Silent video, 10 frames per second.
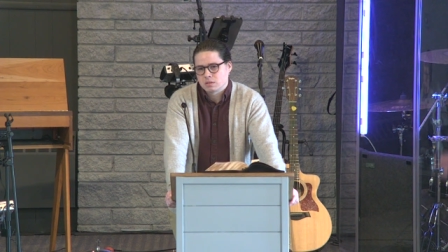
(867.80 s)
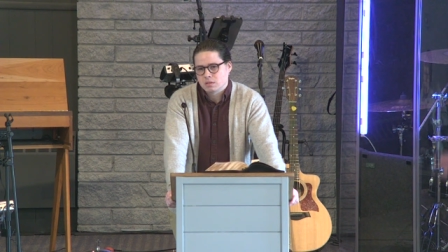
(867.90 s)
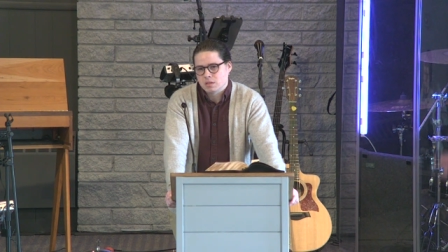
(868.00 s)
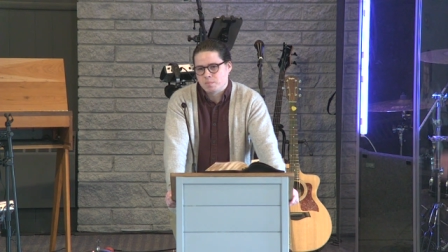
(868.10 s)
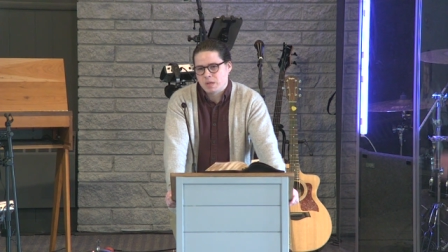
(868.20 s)

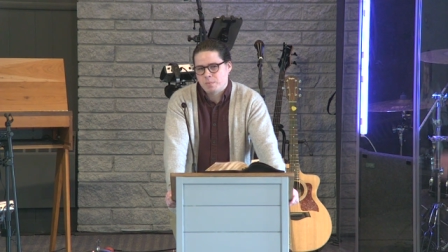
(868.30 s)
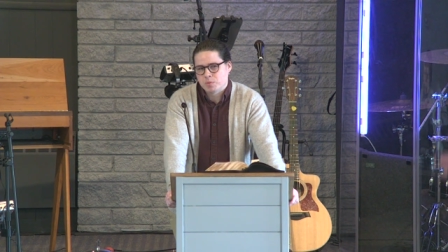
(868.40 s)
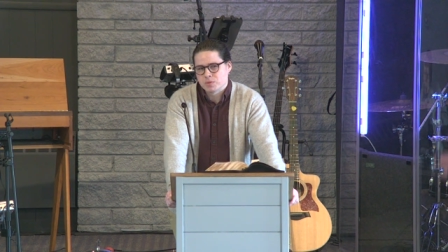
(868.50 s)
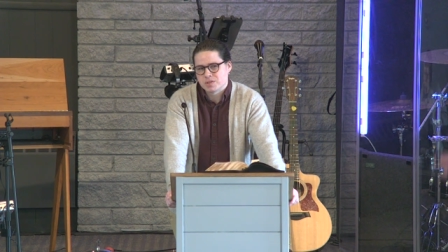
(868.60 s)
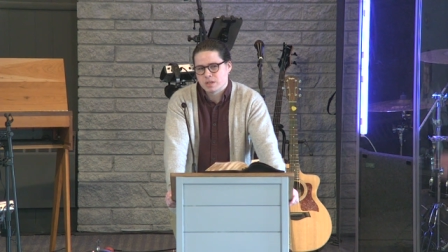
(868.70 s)
in
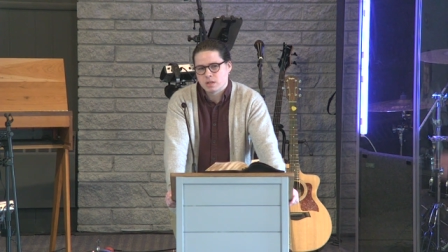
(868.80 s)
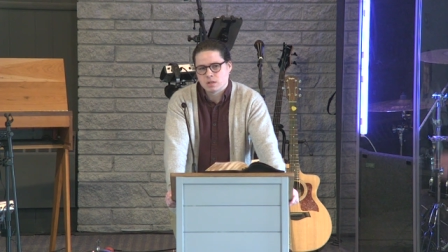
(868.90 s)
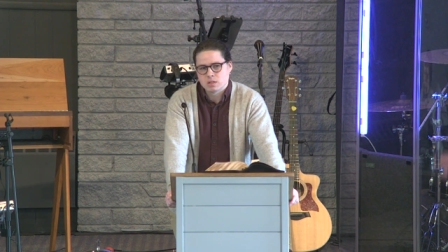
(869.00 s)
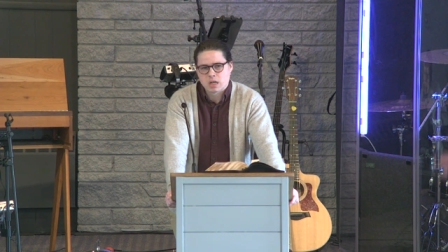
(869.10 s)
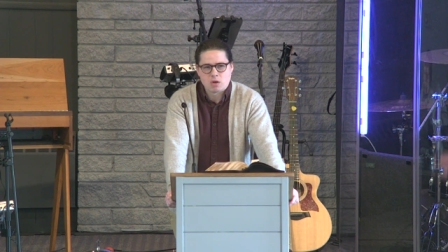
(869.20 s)
people's sin
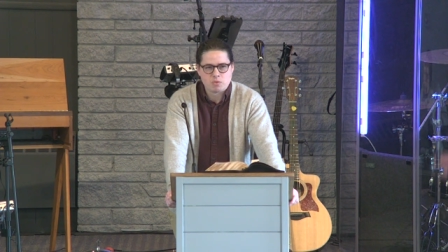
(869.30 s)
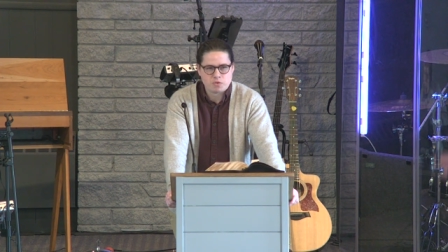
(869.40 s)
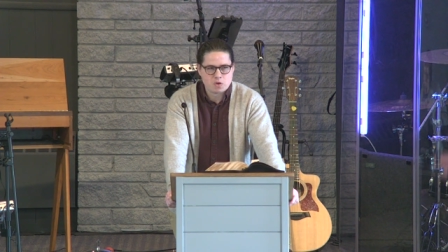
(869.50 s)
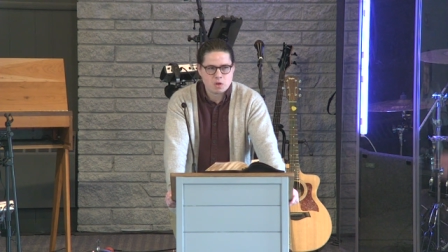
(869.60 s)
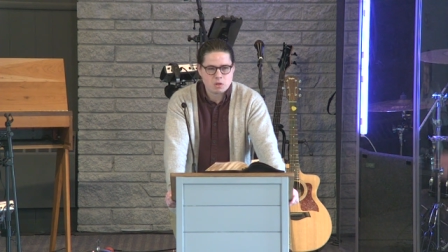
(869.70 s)
and
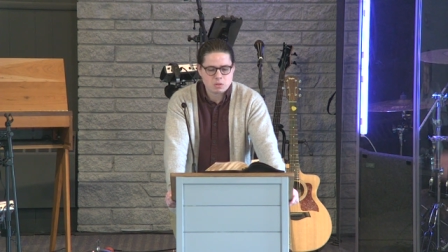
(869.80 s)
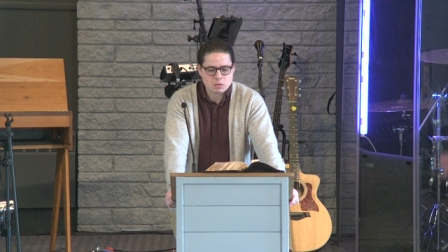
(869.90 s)
downfall.